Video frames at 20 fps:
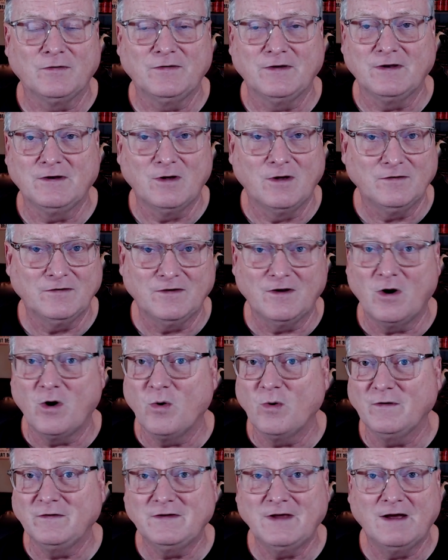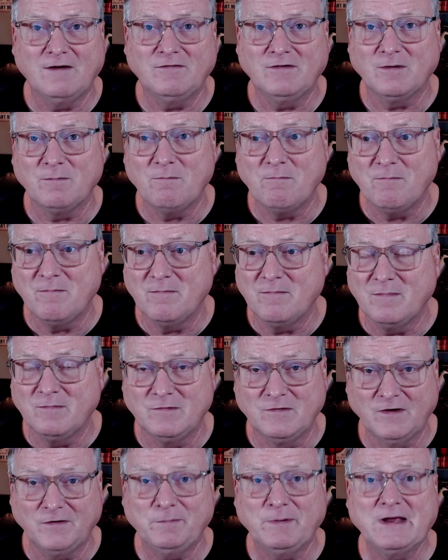So it doesn't always have to,
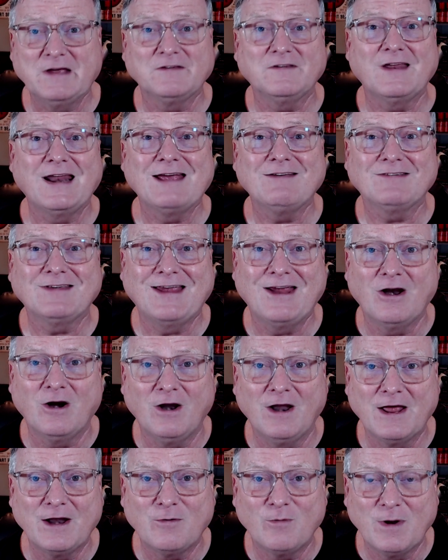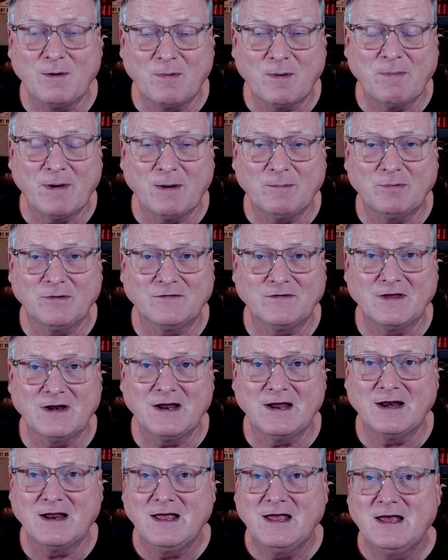just because it has Carolina Reaper peppers in
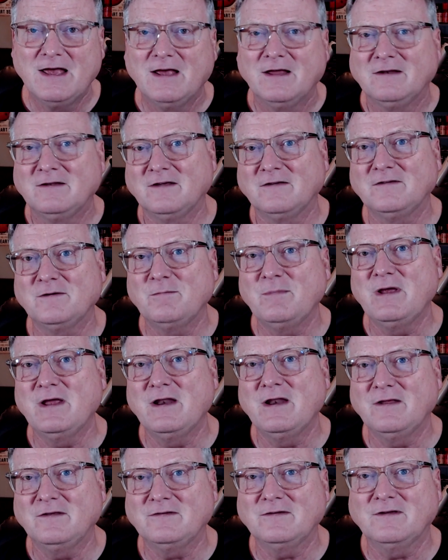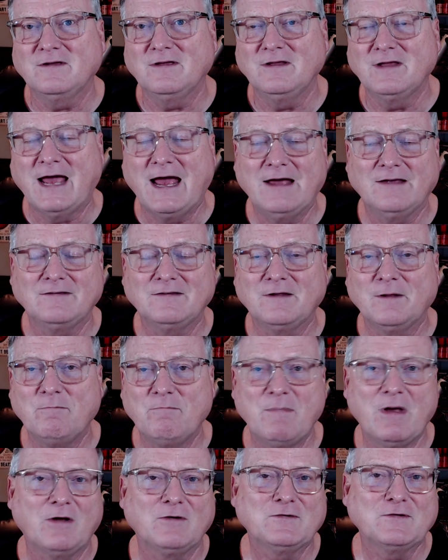it, doesn't mean it has to
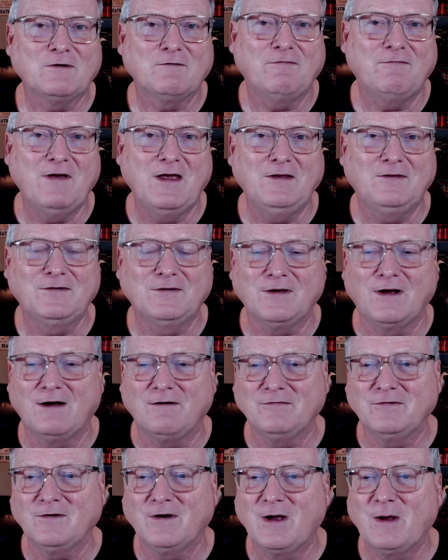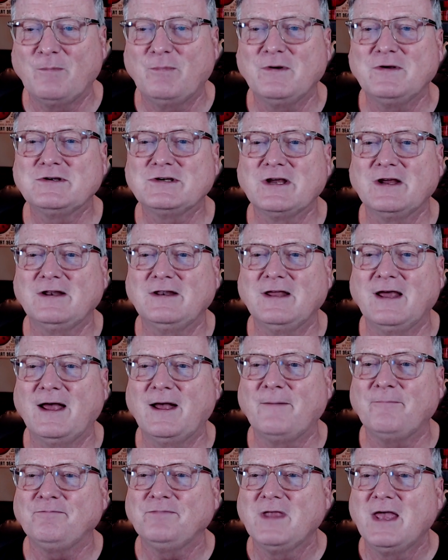melt your face off. So I appreciate
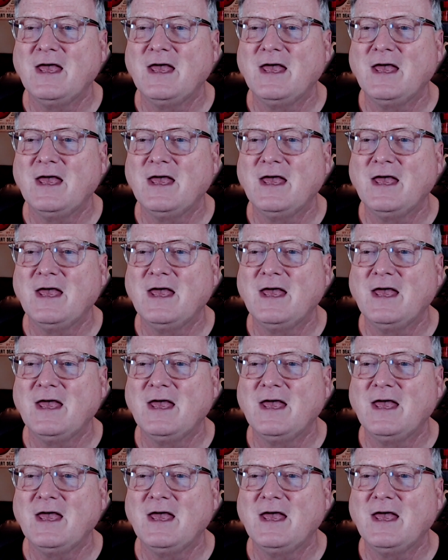that.